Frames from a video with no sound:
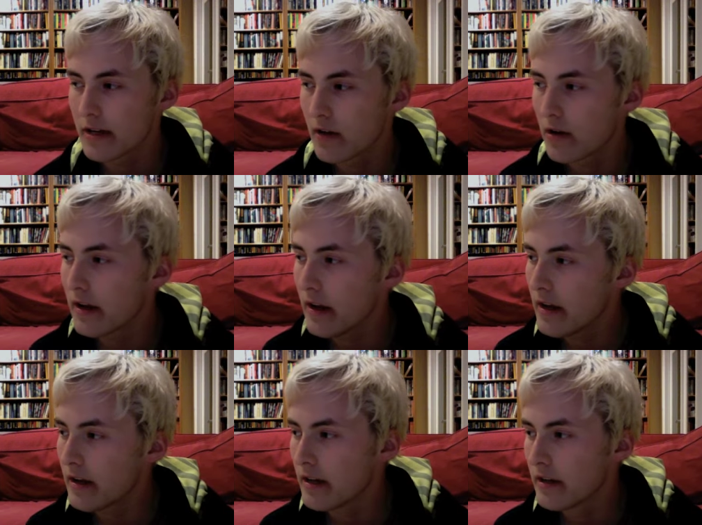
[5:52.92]
on
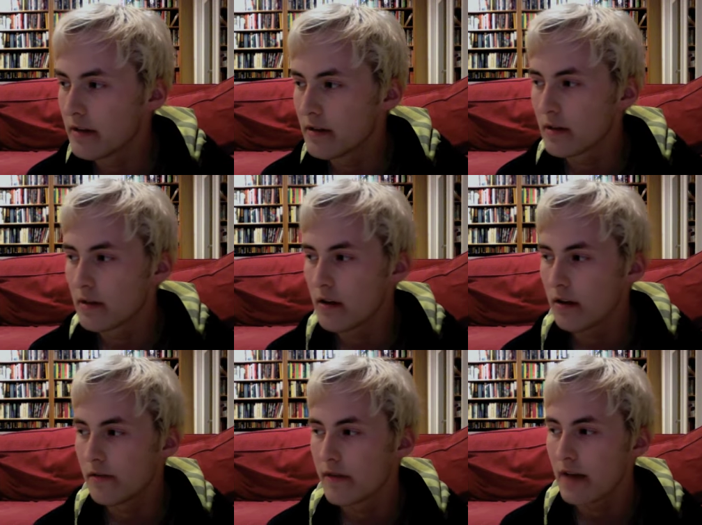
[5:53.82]
is
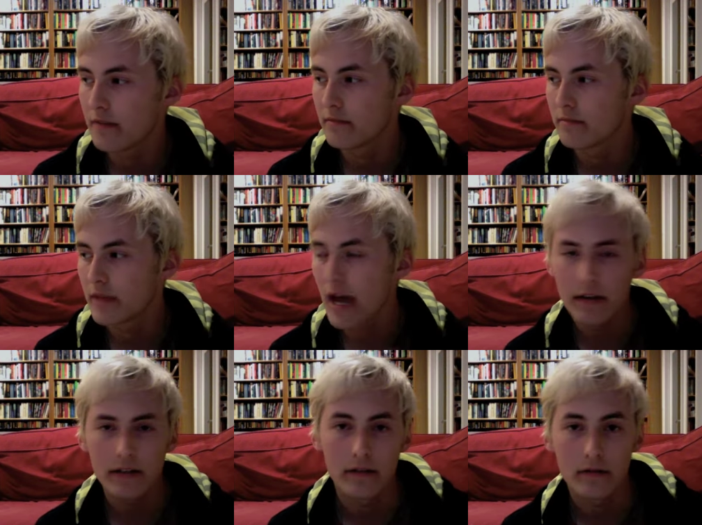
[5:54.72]
that the
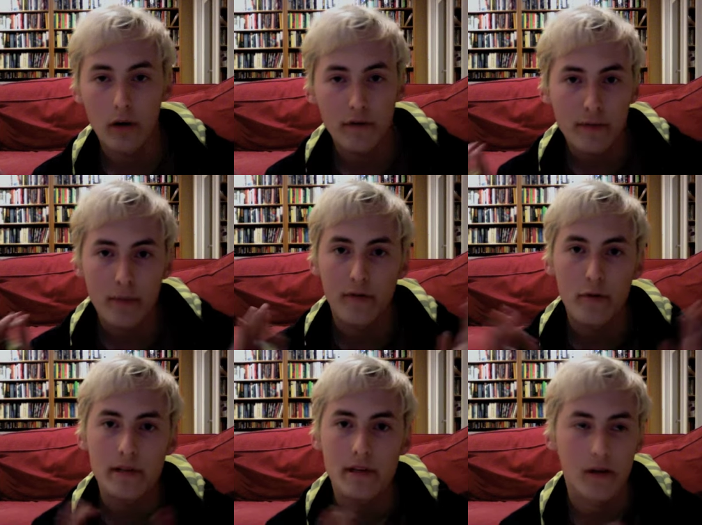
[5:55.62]
acting, all of the
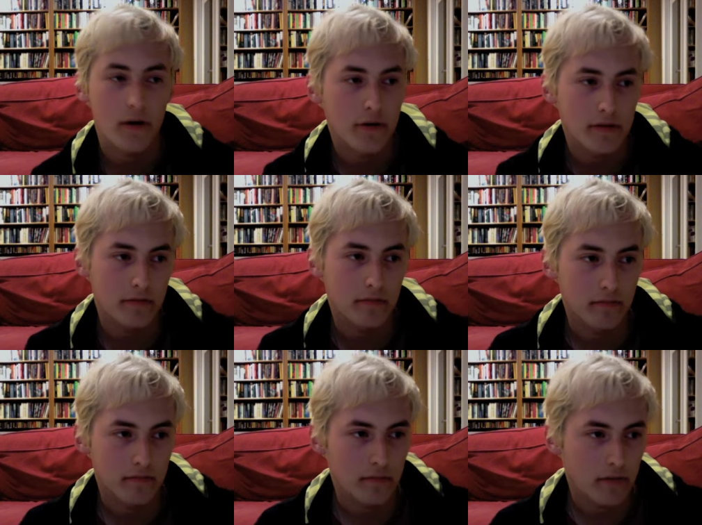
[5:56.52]
performances are just
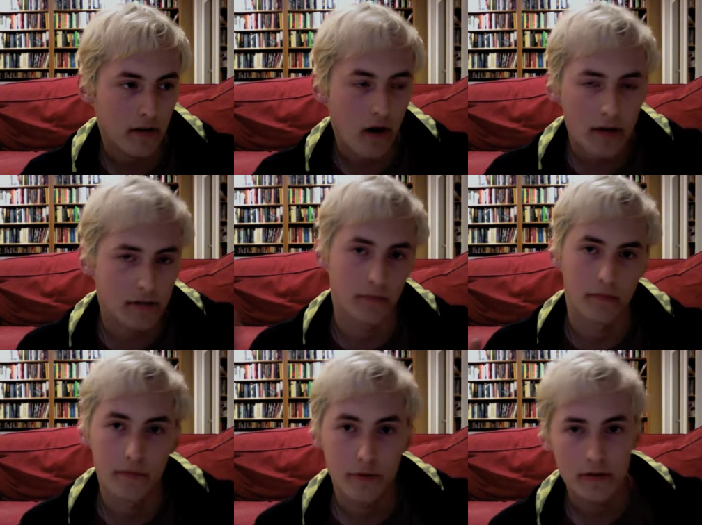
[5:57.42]
awesome.
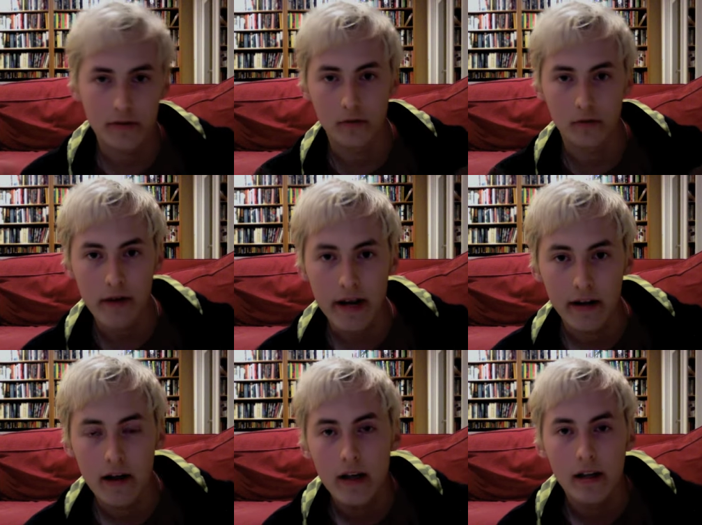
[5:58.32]
They're just great.
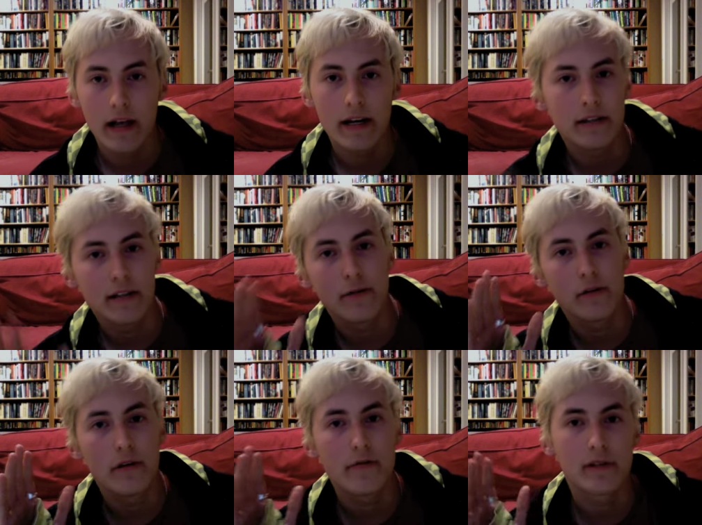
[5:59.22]
Like I said
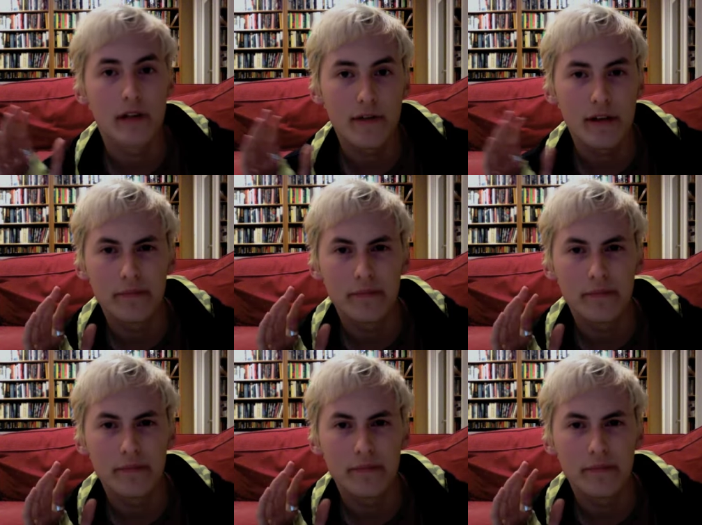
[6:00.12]
earlier, there's nothing